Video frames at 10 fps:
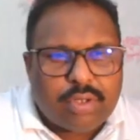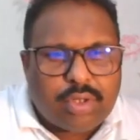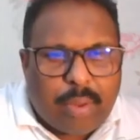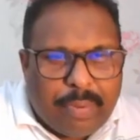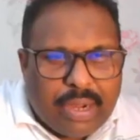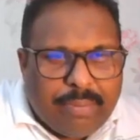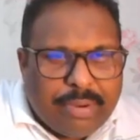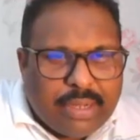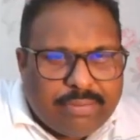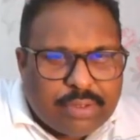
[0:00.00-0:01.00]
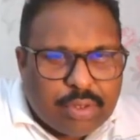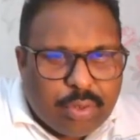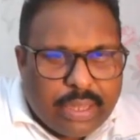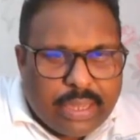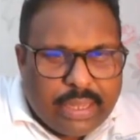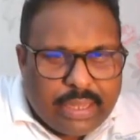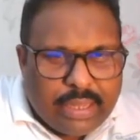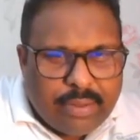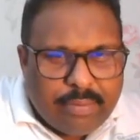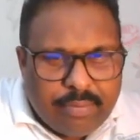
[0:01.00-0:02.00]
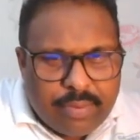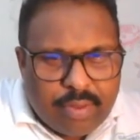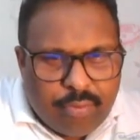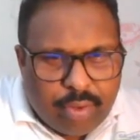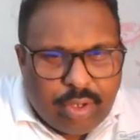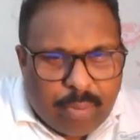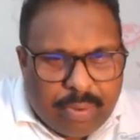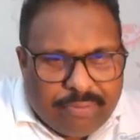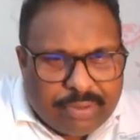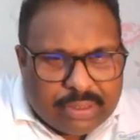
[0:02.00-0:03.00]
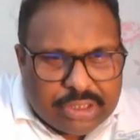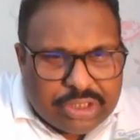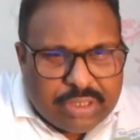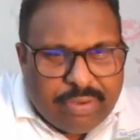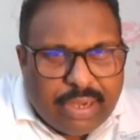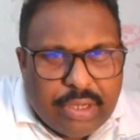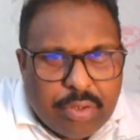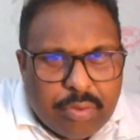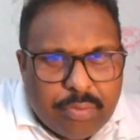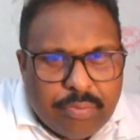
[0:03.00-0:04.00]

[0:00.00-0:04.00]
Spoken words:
So upper limit gives you E when you apply for this G value.